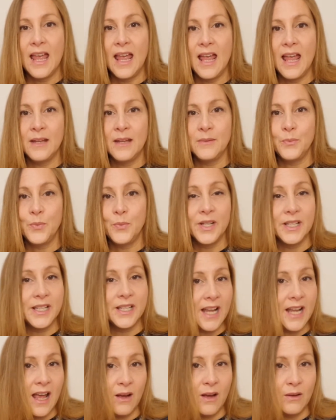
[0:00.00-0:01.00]
and print
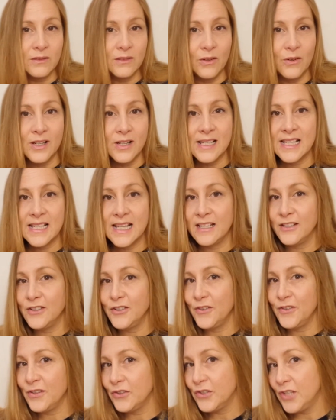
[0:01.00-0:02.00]
it out or send it
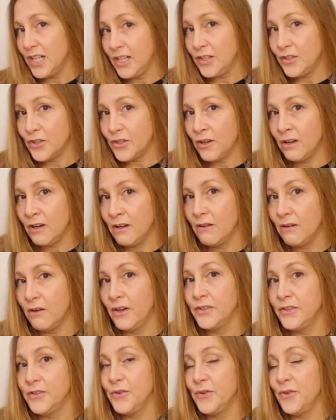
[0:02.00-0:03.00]
to their teacher
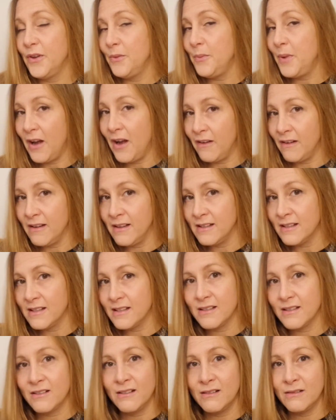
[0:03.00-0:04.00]
or to their
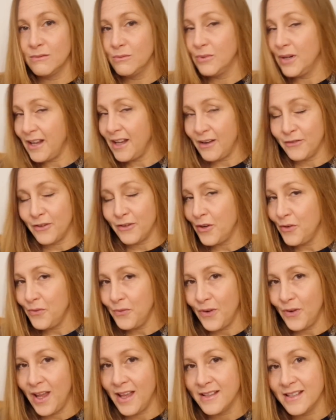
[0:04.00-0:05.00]
parents or whatever, their
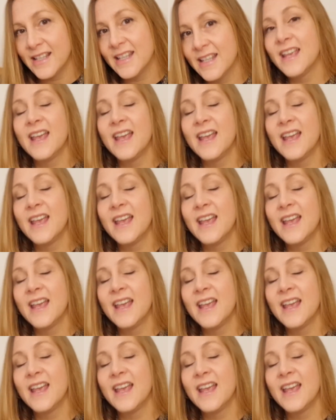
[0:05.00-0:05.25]
friends.